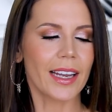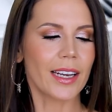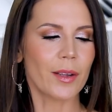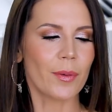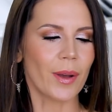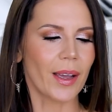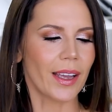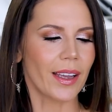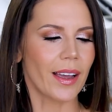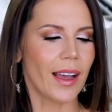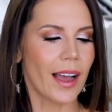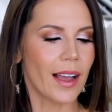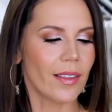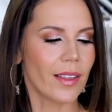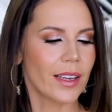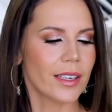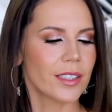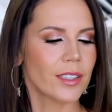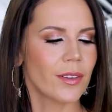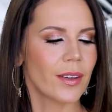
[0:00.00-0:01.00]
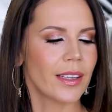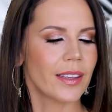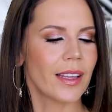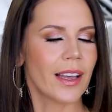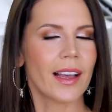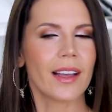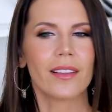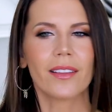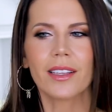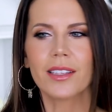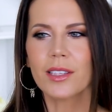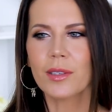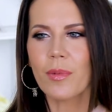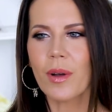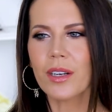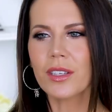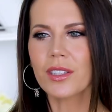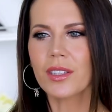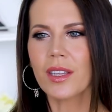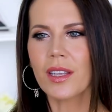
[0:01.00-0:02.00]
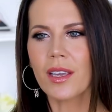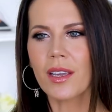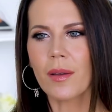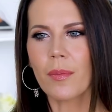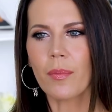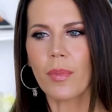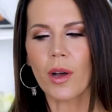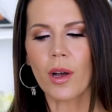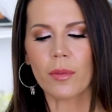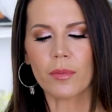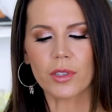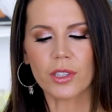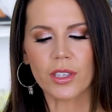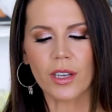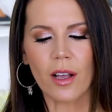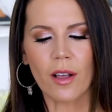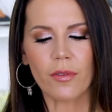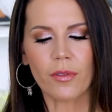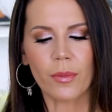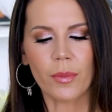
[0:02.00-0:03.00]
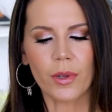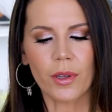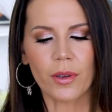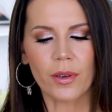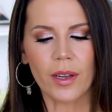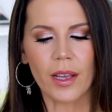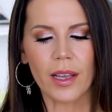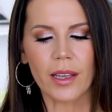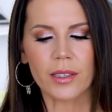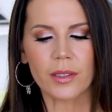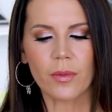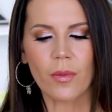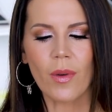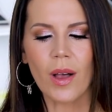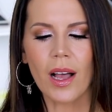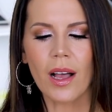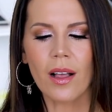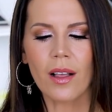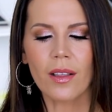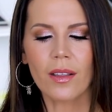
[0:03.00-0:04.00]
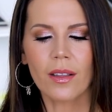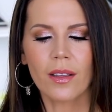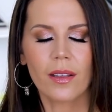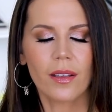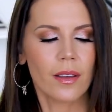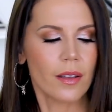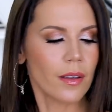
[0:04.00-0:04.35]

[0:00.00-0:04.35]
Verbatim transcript: Anyway, I like doing that. Let's swatch the Bombshell from Huda as well.